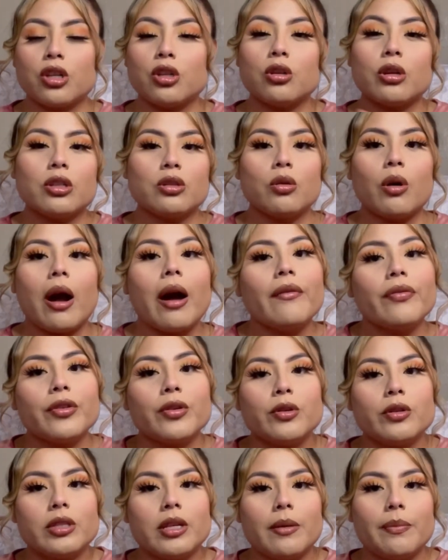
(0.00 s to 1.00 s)
You guys don't have to
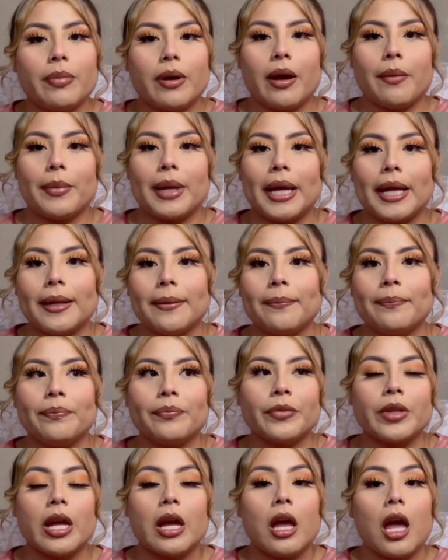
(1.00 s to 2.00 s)
use it, but I mean,
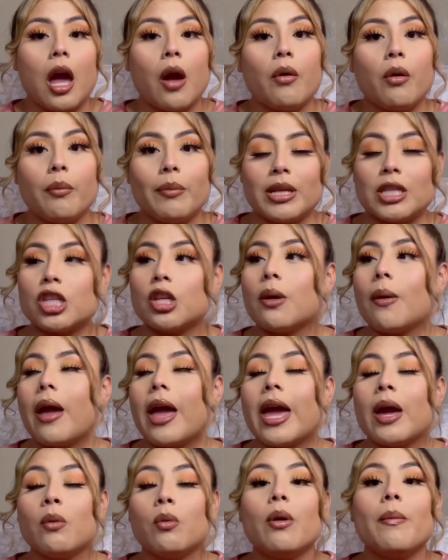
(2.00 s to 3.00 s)
it
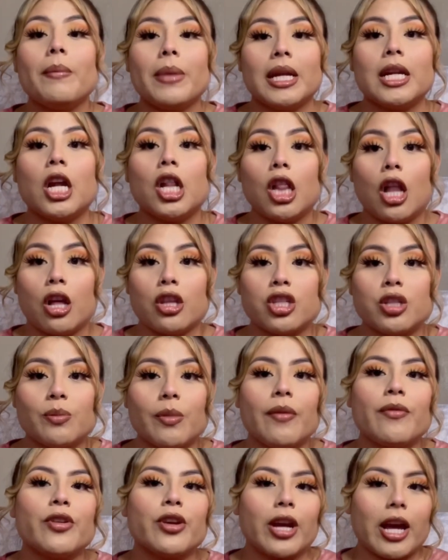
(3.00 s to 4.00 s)
will mean a lot to me
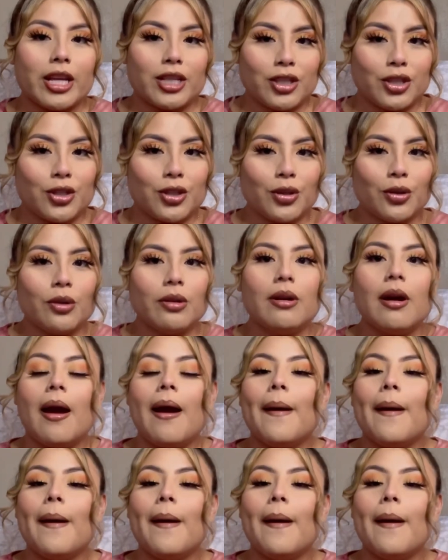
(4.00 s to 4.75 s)
if you guys do.